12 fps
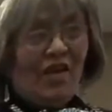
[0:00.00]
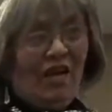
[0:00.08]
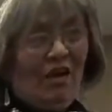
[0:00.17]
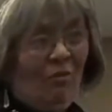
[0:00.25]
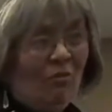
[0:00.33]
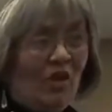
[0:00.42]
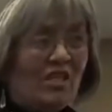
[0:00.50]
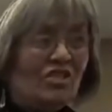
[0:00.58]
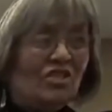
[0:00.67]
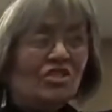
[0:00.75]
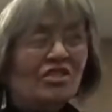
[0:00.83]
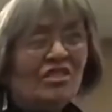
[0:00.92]
a
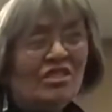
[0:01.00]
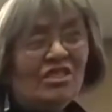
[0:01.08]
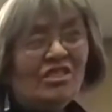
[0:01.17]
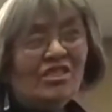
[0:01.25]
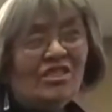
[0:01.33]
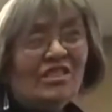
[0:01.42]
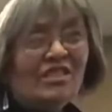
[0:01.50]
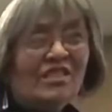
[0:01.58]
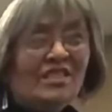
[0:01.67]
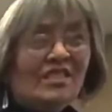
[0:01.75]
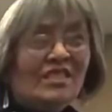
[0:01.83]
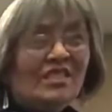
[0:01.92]
hairbrush.
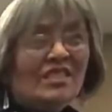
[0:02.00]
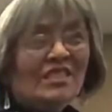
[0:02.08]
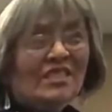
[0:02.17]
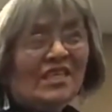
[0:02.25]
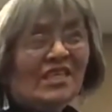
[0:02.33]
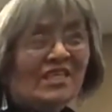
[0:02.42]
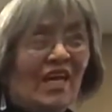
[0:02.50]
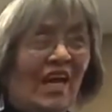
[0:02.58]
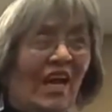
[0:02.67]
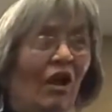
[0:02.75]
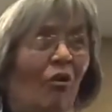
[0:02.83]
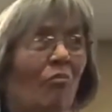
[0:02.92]
What? It's a
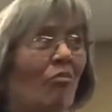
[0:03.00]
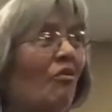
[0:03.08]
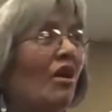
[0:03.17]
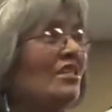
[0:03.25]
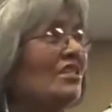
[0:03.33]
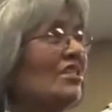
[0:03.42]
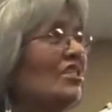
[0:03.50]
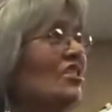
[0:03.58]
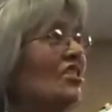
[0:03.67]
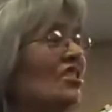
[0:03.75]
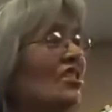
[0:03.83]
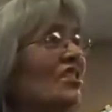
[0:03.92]
hairbrush.
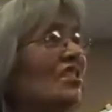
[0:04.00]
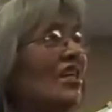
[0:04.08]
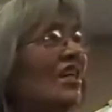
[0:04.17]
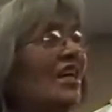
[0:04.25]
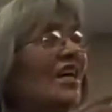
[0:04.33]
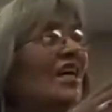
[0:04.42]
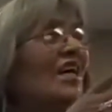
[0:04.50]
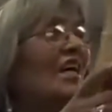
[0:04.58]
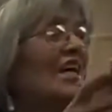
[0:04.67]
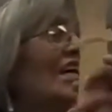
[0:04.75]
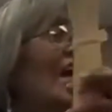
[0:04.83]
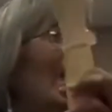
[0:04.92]

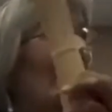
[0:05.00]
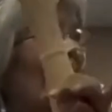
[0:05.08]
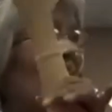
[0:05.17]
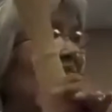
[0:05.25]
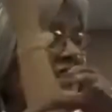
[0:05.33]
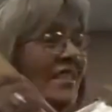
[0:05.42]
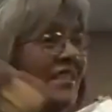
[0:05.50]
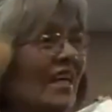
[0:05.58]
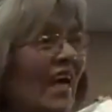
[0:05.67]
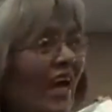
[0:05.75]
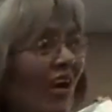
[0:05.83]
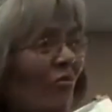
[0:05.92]
Yeah, this is a
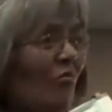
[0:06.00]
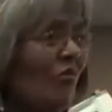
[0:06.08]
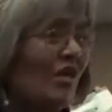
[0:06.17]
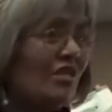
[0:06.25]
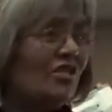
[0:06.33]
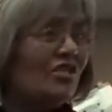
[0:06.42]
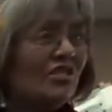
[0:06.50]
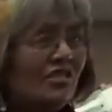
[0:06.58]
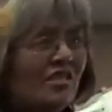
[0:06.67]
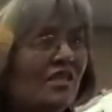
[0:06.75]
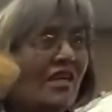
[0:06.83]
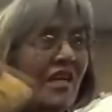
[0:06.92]
hairbrush.
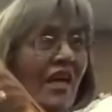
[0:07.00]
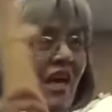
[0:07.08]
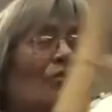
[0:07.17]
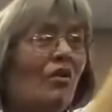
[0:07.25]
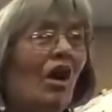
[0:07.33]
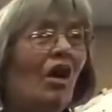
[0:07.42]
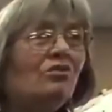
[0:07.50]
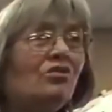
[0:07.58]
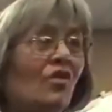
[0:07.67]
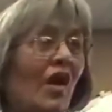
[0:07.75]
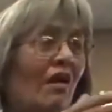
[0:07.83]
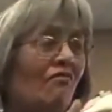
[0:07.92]
We
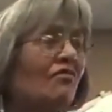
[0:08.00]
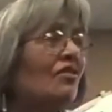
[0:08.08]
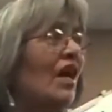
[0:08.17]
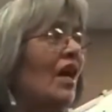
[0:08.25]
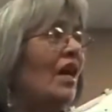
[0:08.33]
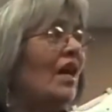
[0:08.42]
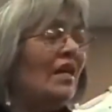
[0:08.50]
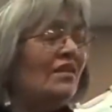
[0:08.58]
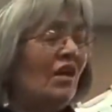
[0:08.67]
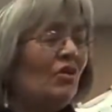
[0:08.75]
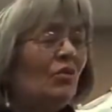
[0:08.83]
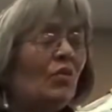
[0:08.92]
also have uh,
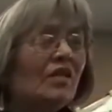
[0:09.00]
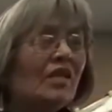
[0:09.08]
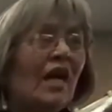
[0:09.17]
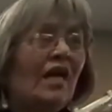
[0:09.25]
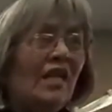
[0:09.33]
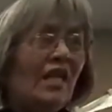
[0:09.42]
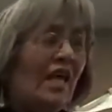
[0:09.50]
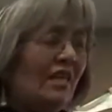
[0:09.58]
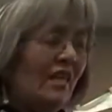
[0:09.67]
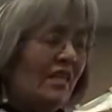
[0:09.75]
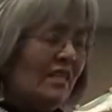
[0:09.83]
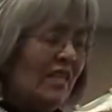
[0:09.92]
another one kind of like
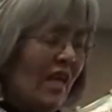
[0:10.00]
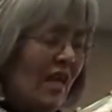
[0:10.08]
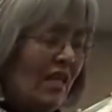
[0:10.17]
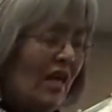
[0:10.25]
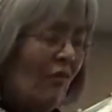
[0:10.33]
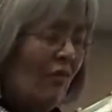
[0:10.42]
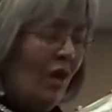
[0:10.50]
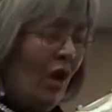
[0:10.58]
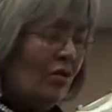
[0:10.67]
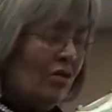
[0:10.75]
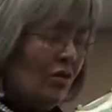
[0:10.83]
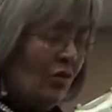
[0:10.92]
this that we
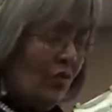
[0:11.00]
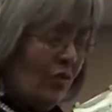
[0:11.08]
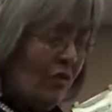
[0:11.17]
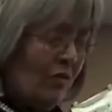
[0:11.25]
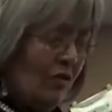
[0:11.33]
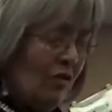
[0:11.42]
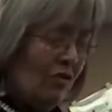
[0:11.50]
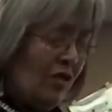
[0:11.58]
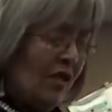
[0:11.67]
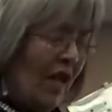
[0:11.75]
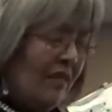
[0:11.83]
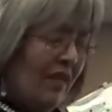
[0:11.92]
also use,
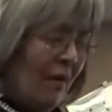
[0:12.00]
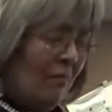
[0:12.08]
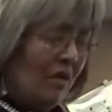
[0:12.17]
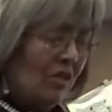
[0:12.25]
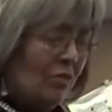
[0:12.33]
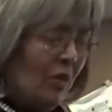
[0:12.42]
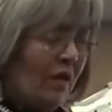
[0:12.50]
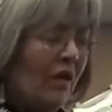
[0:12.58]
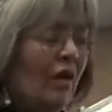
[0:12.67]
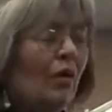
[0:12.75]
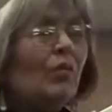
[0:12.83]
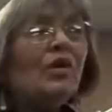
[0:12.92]
not that much, but
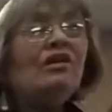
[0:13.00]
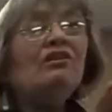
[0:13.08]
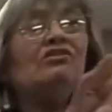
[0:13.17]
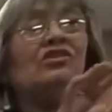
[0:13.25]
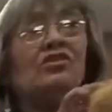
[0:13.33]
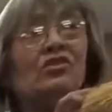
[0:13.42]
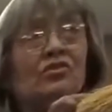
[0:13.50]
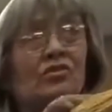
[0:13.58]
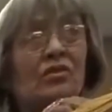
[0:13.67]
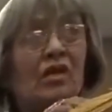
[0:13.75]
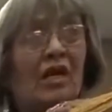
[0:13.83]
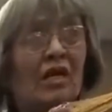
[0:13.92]
we use it
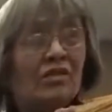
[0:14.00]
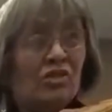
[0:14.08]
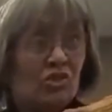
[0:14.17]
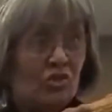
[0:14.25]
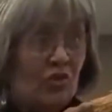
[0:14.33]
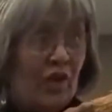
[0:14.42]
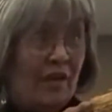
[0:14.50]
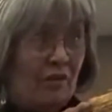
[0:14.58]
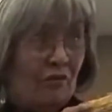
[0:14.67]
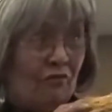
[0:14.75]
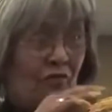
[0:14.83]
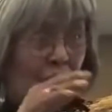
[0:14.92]
to uh, strain
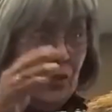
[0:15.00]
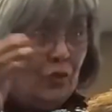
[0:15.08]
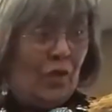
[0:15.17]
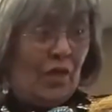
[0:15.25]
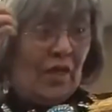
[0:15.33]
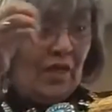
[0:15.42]
our food,